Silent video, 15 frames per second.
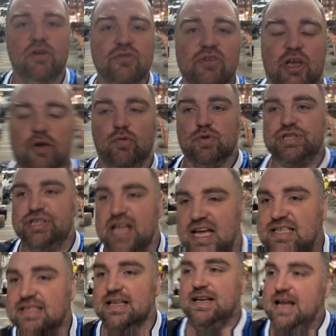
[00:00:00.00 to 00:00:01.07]
It was
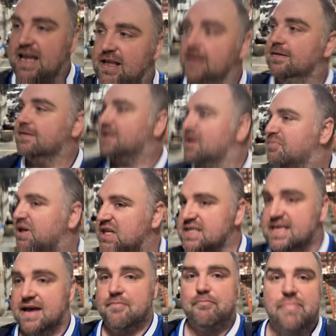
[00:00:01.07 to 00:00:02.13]
destiny to be
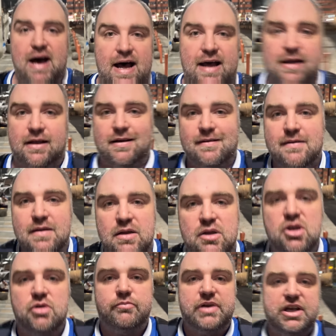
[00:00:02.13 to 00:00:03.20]
sent back
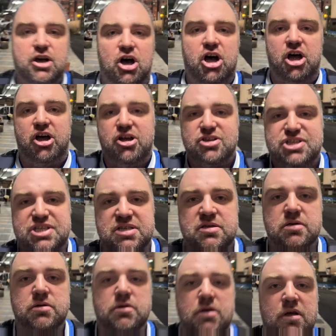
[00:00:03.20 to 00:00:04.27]
because
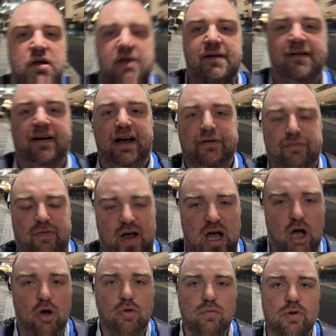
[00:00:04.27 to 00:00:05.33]
I
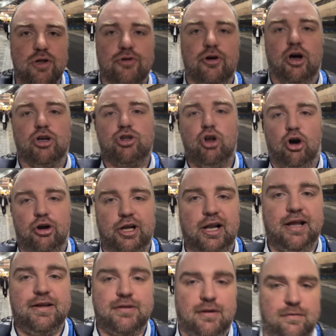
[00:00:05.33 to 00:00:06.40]
found a
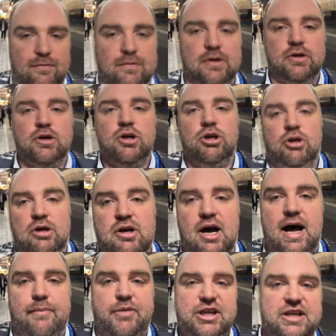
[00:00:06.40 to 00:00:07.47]
toilet.
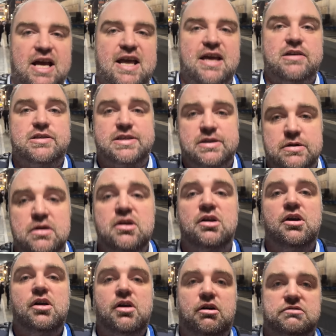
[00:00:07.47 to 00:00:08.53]
Happy days.
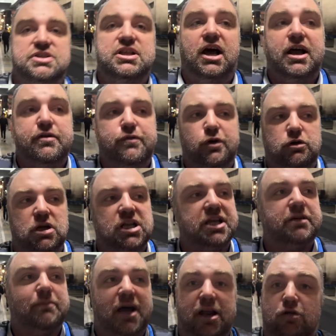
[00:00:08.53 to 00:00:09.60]
I was dying for a leak,
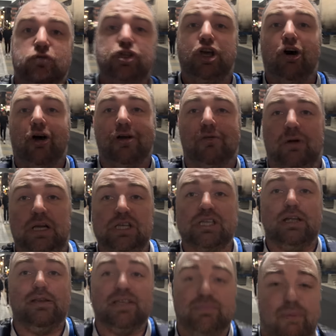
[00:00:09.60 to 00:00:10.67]
man. I was gutted when he
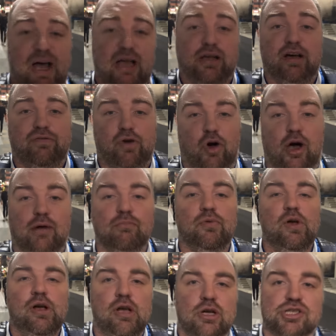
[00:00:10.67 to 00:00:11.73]
sent us back. I thought I'm
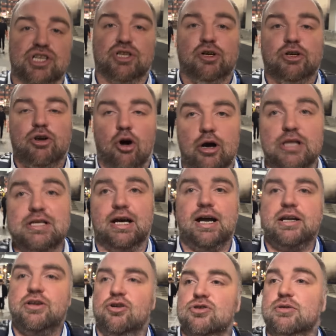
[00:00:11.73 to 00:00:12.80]
just going to go inside
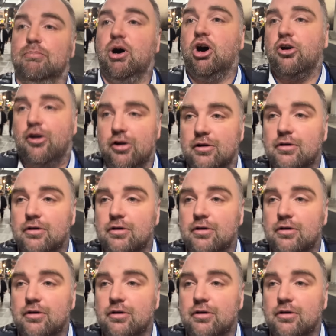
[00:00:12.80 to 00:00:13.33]
and use the bog.